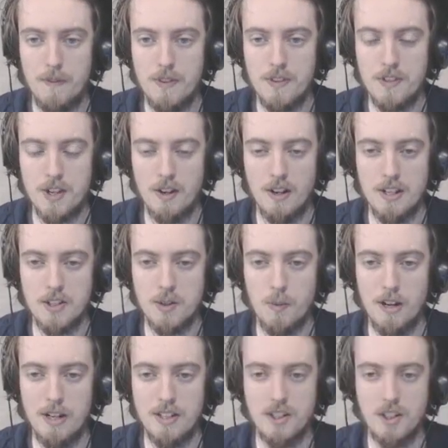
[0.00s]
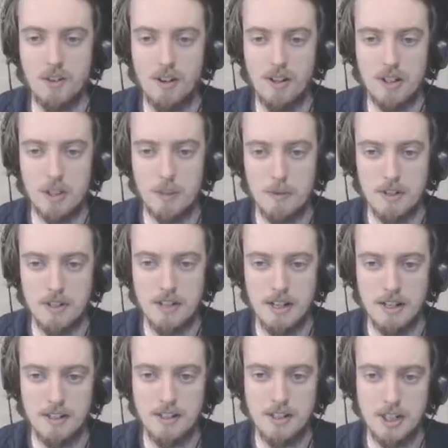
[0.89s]
So there's a way to correct your
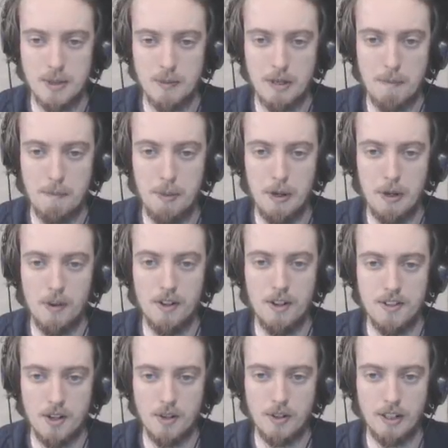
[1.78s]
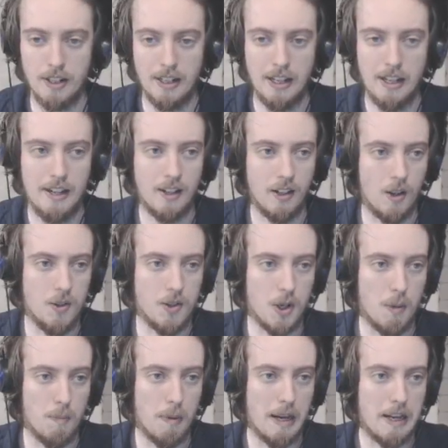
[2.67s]
mistakes here. So we can put it on a token layer, it goes
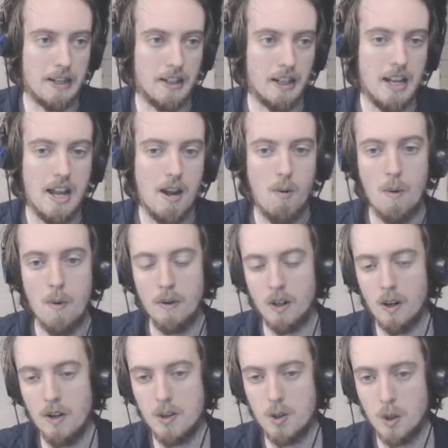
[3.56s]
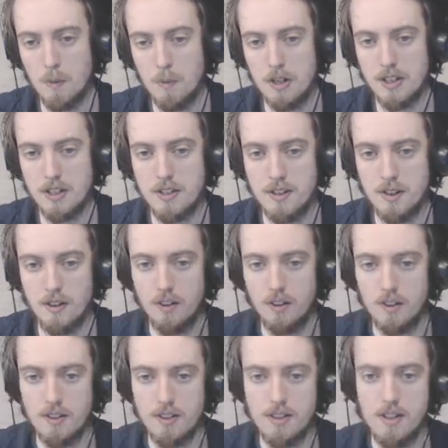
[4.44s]
opaque. When we go into objects and
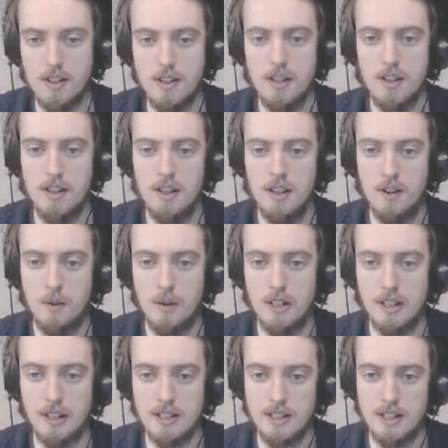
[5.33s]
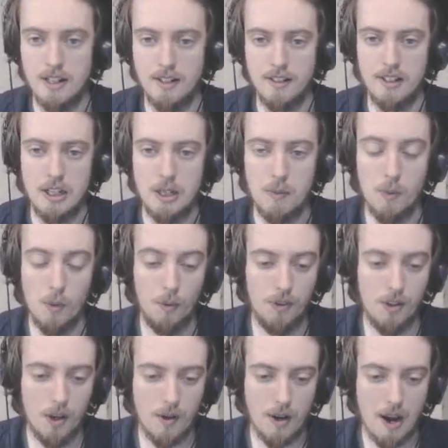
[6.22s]
tokens, we can select it. You will
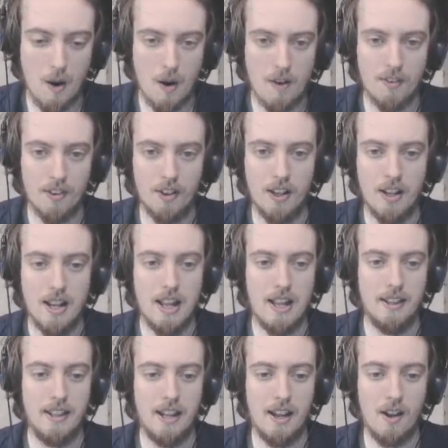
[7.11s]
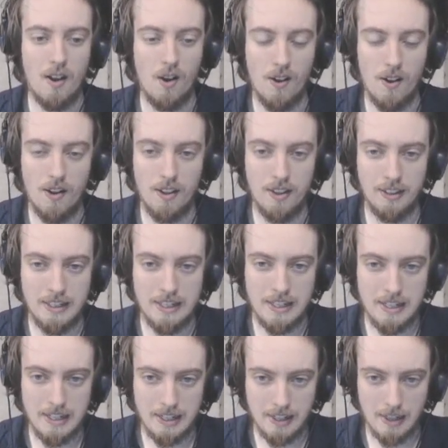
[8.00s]
note, however, that
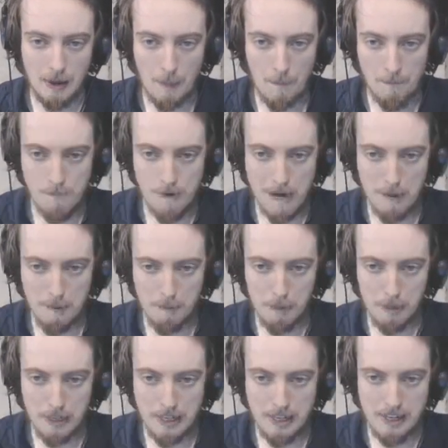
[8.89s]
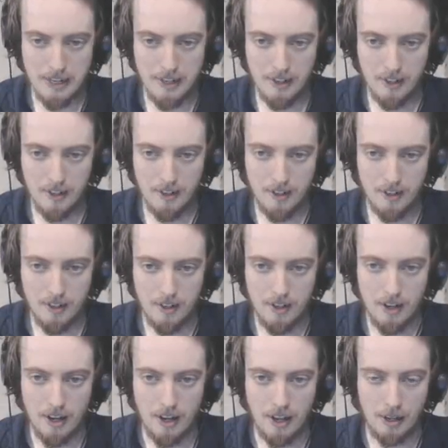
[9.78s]
the map here,
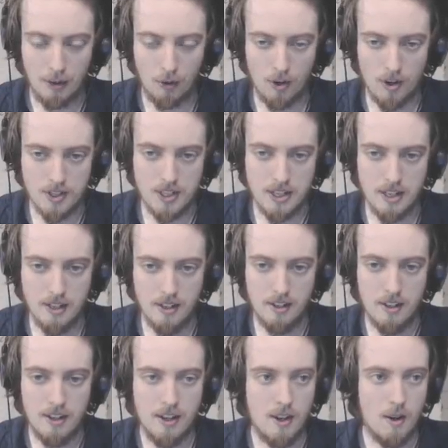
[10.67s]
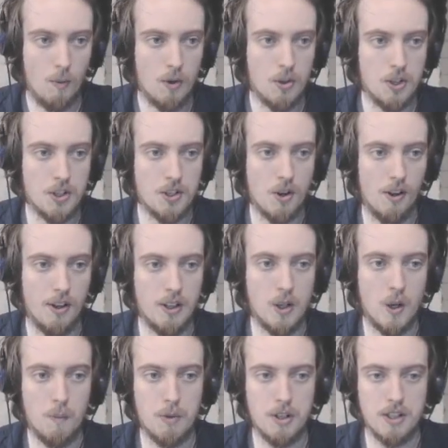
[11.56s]
the grass here, which is on
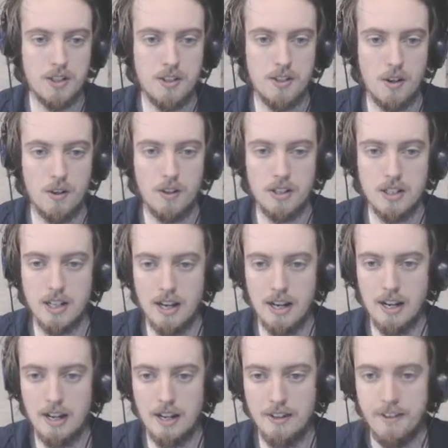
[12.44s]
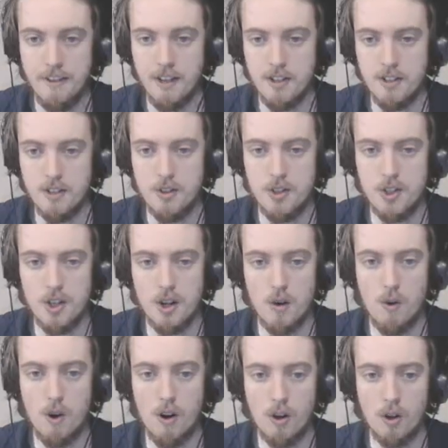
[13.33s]
the objects and tokens layer, doesn't
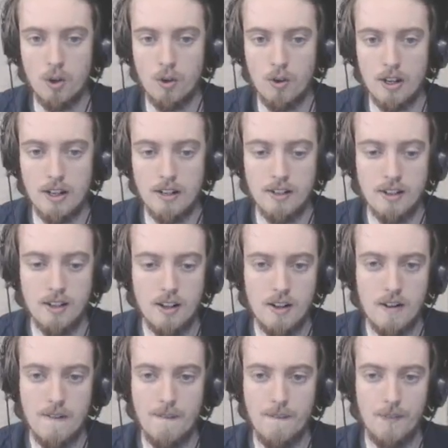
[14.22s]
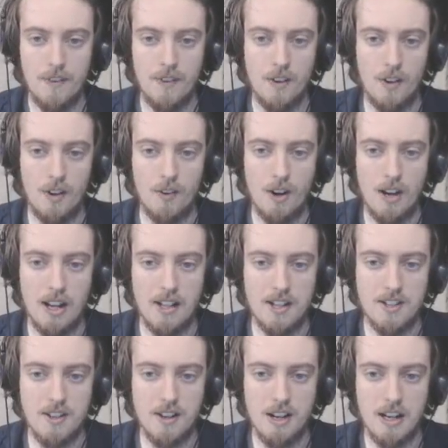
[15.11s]
show our grid. On the
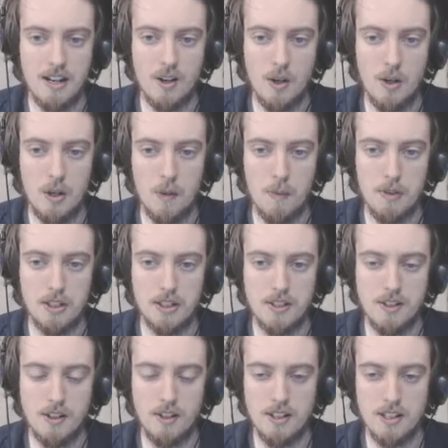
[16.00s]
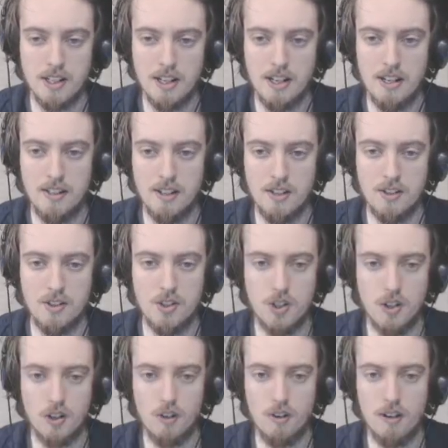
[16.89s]
right-hand side, only the objects and tokens layer doesn't
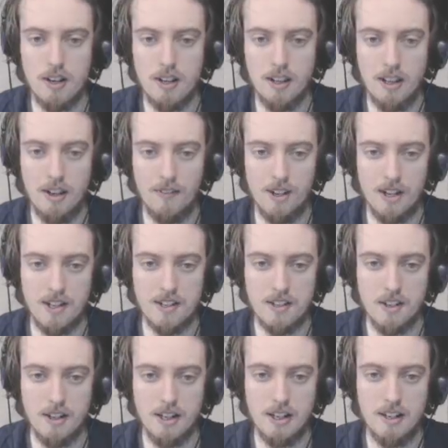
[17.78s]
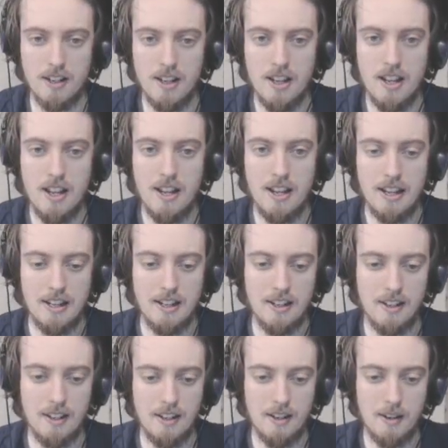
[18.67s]
show the grid. Left-hand side,
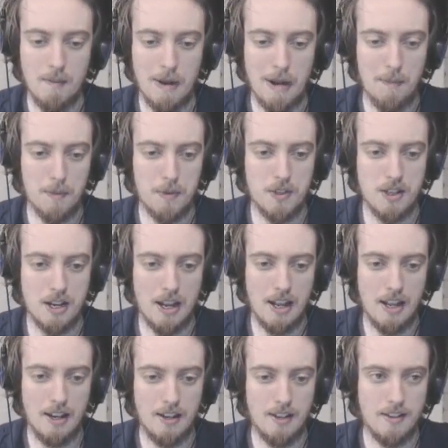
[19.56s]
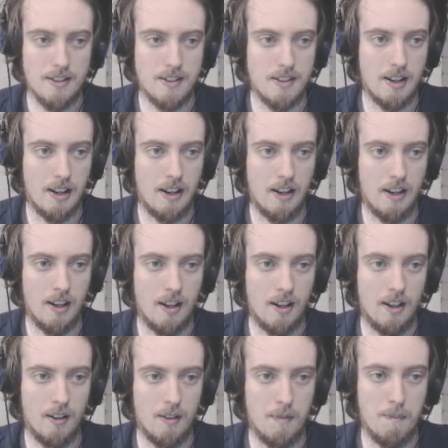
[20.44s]
in maps and
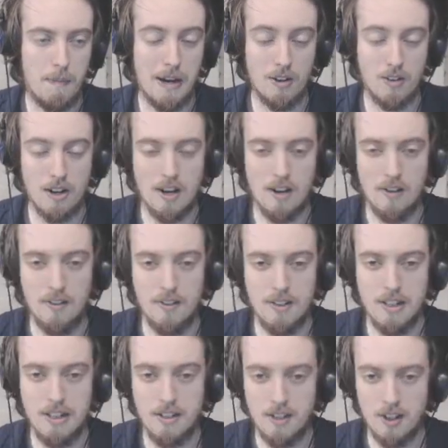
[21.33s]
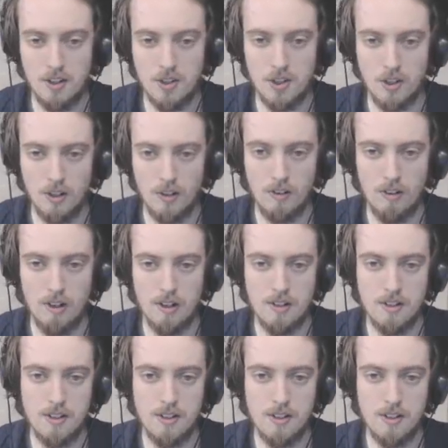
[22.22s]
background, it does show the grid.